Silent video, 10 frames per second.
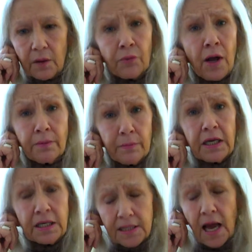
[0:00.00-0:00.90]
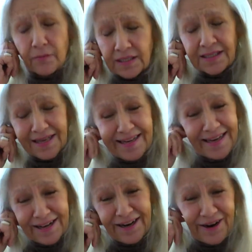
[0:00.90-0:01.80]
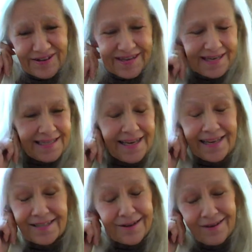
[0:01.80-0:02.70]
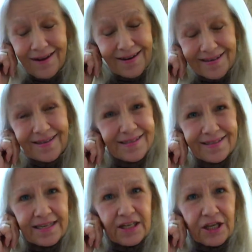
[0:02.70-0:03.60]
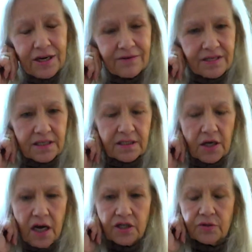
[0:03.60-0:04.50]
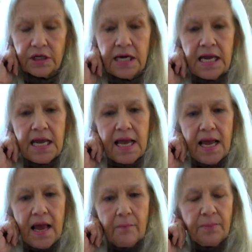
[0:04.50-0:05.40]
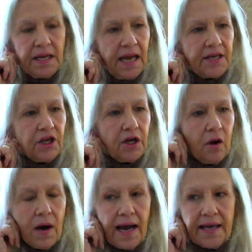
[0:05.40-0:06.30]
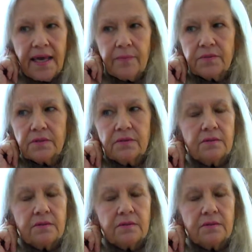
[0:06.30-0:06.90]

Probably because I was, taking so long to talk to her. But, I kept